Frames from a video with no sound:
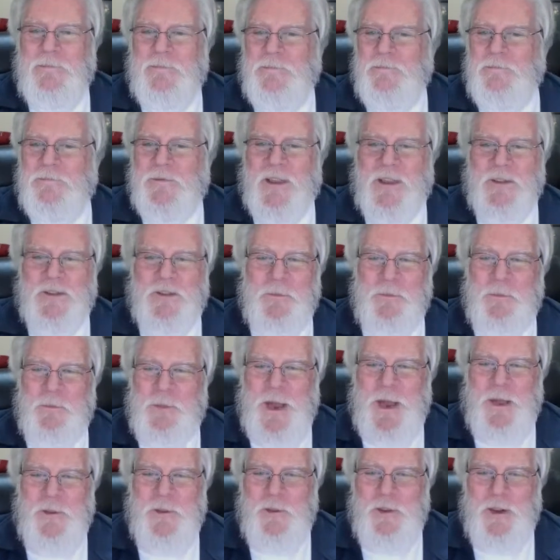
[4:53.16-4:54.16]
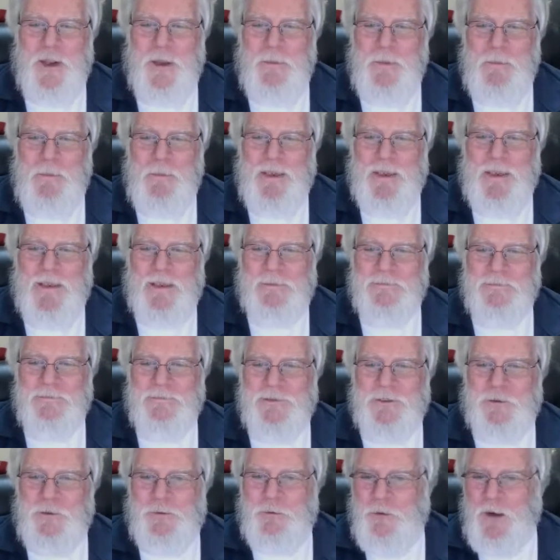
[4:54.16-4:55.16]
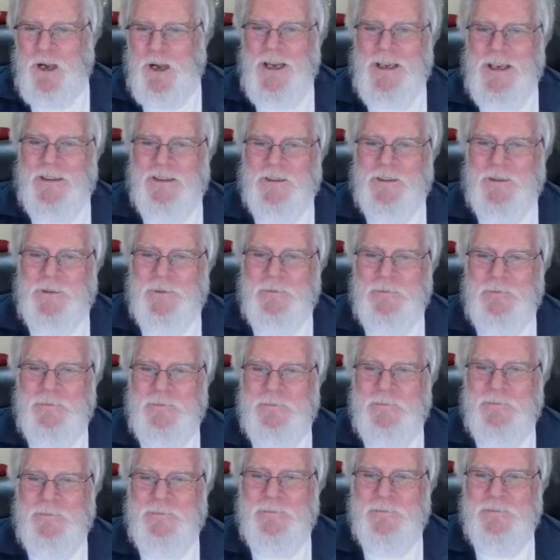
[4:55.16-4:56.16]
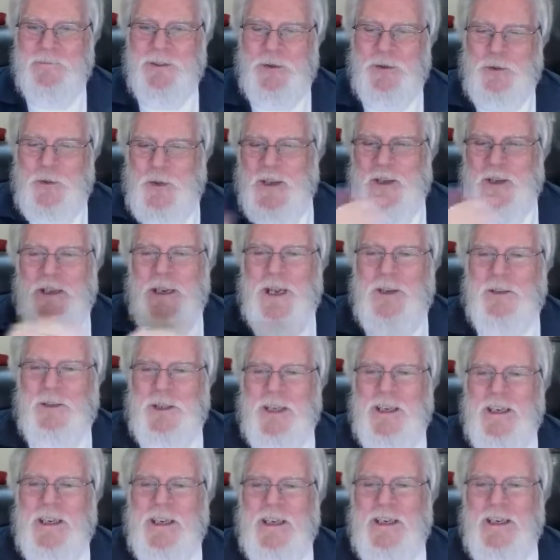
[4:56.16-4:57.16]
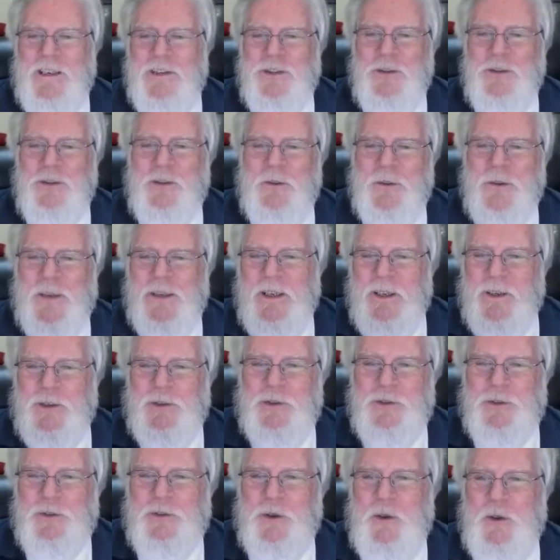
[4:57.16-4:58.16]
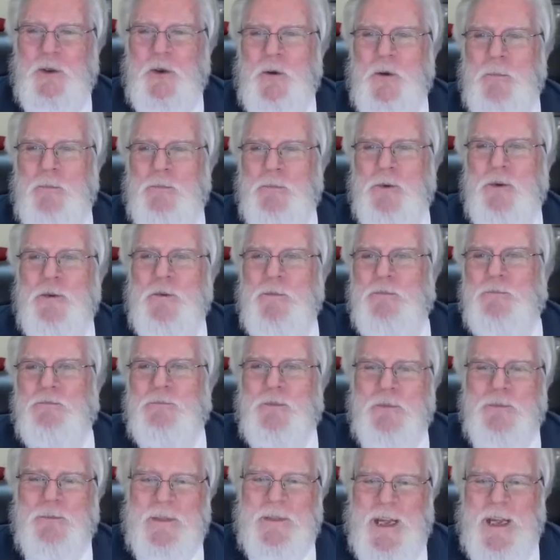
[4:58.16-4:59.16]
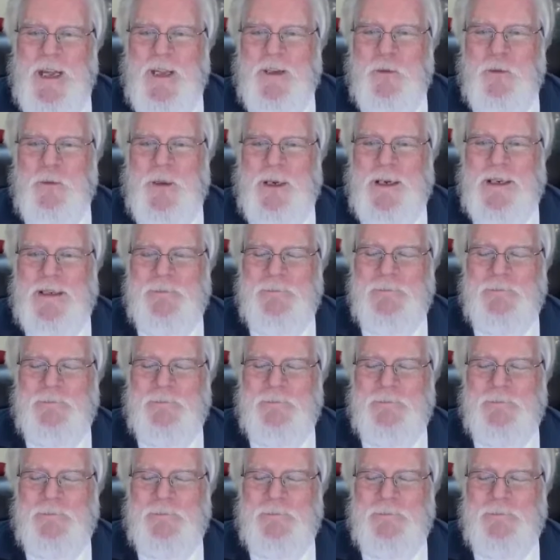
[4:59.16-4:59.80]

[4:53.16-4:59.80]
doesn't bother them a bit. Great. Is there anything else I can get you? Here's your total. Boom, boom, on the way.